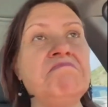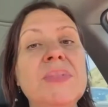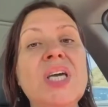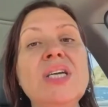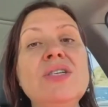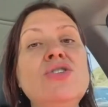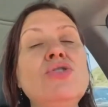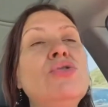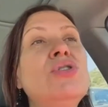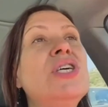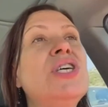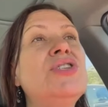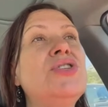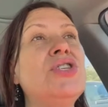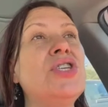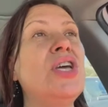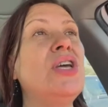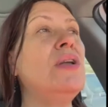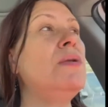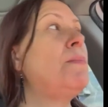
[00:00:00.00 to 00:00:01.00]
They do this
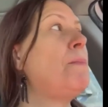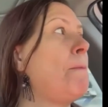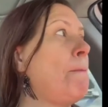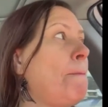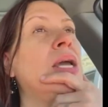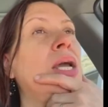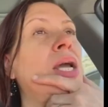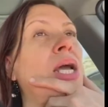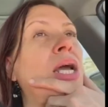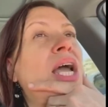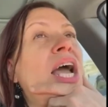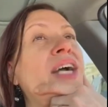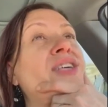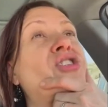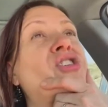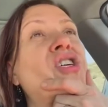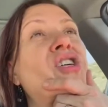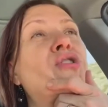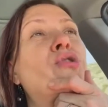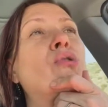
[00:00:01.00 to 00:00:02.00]
in,
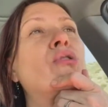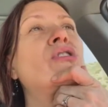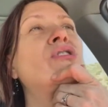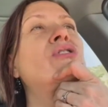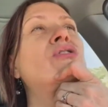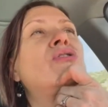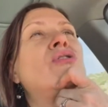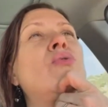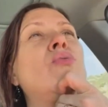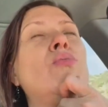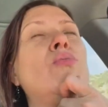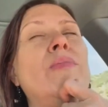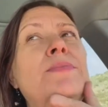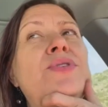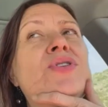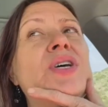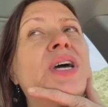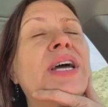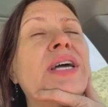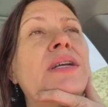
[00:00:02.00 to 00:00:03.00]
actually, according to the
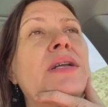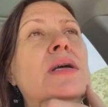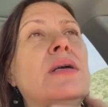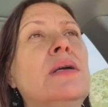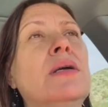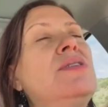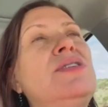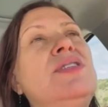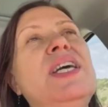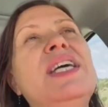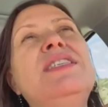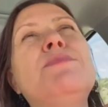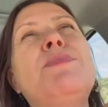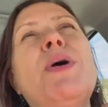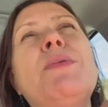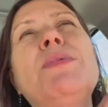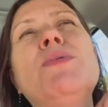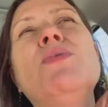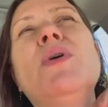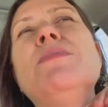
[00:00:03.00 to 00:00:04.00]
website, on the State
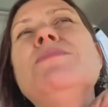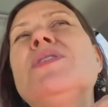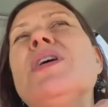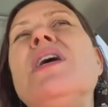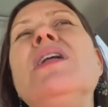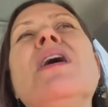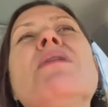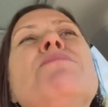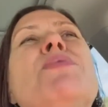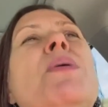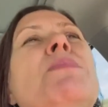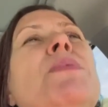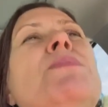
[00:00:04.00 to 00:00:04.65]
Department website and